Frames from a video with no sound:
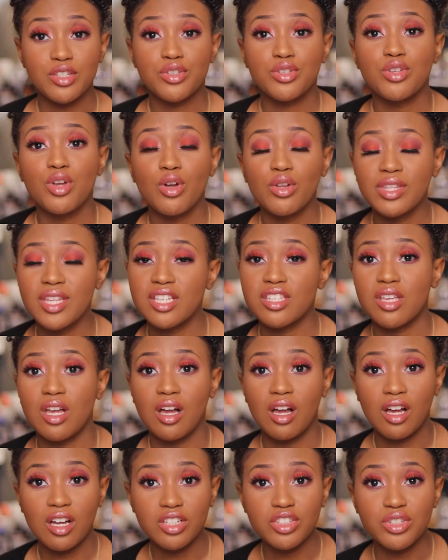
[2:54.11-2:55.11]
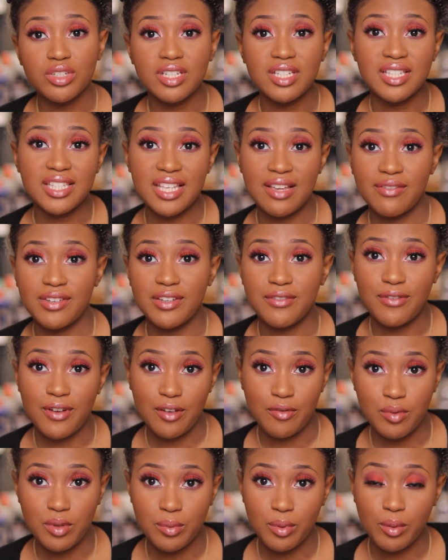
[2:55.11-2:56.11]
so there's
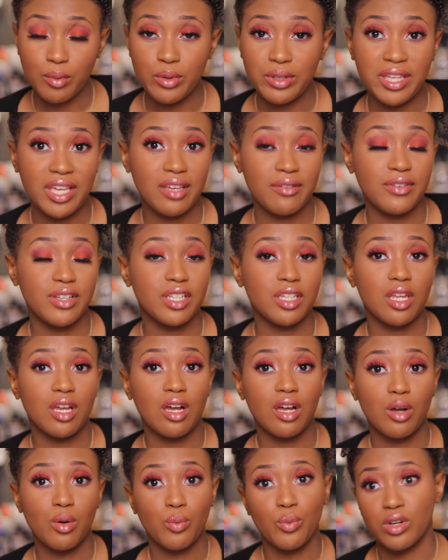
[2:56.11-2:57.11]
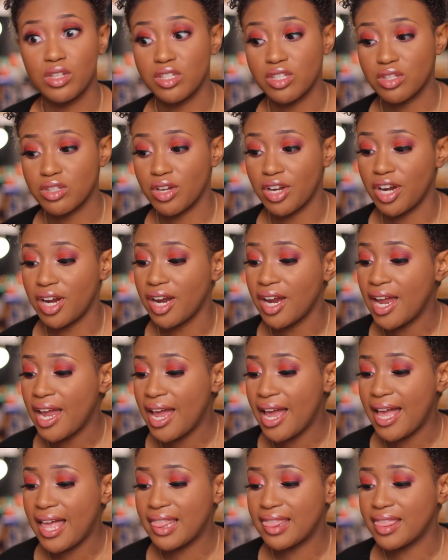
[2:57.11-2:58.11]
175 people who gave it 1 star,
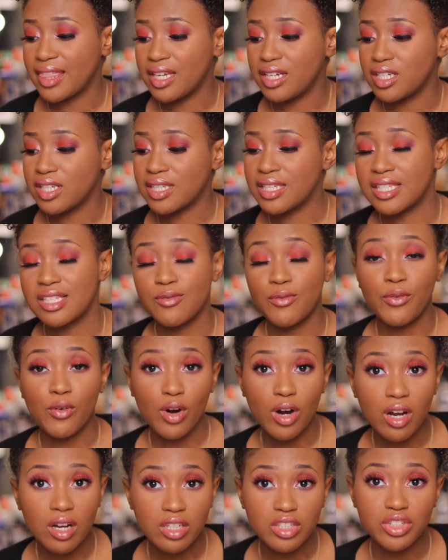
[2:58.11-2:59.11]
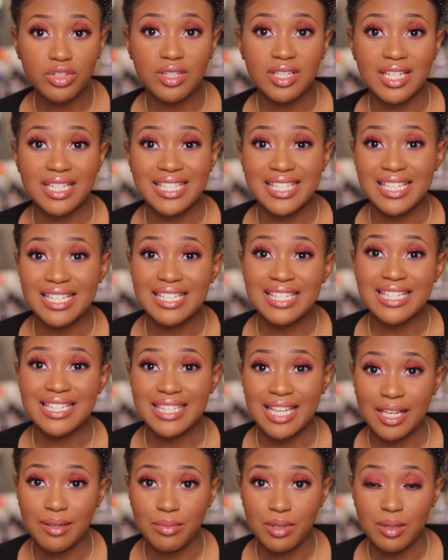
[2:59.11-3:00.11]
and there's
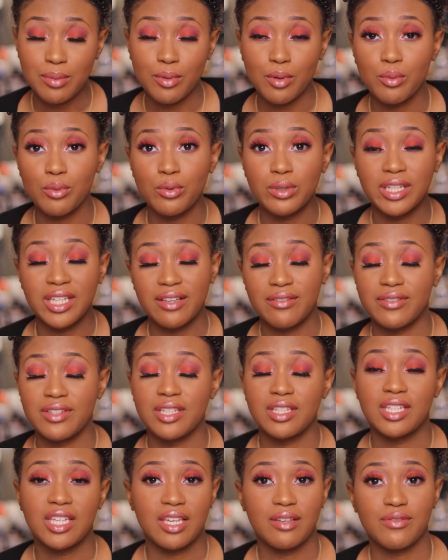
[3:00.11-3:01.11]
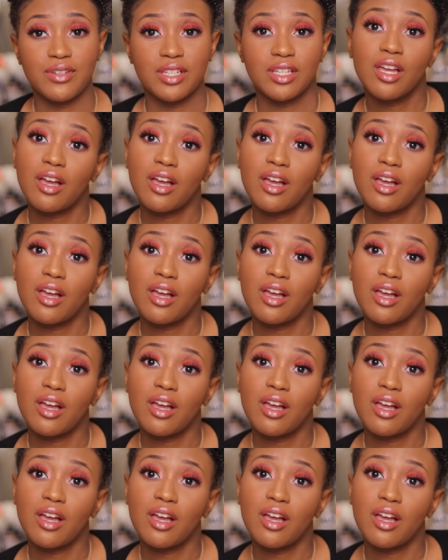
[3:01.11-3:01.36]
469 people who gave it